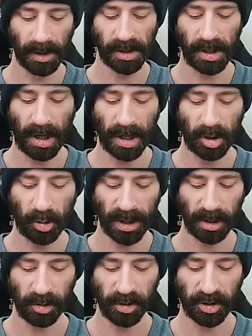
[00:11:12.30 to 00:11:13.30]
Scar,
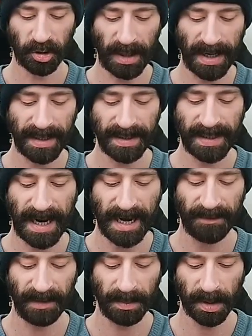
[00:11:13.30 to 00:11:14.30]
Critical Strike,
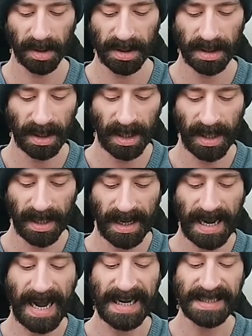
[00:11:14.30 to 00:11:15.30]
Tide Flippers,
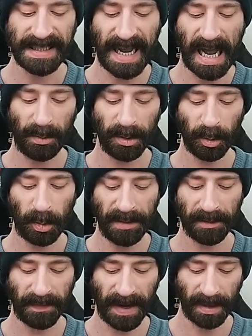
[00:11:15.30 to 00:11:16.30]
Eisenhower
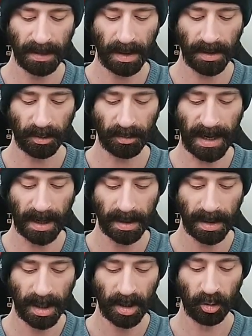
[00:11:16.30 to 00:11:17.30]
Weathervane on the rare,
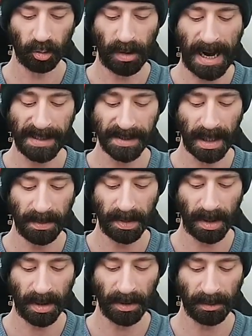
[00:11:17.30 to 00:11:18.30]
Rise Up
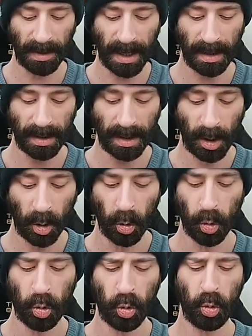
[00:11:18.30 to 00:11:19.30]
on the rare.
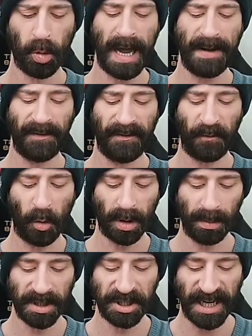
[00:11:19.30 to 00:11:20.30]
Ooh, we have a
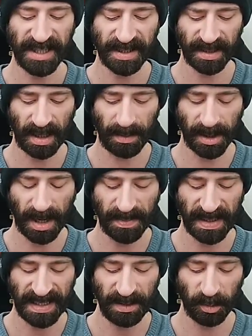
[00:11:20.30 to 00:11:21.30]
foil Majestic coming up,
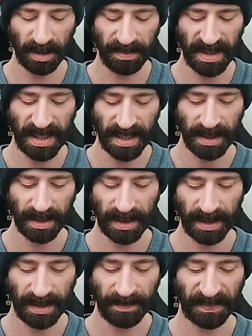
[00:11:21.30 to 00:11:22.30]
and it will be
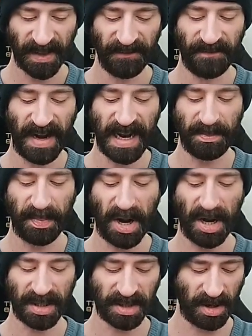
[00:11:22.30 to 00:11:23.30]

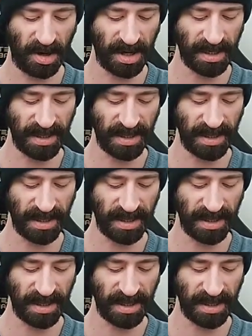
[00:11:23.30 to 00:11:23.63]
Vipebox on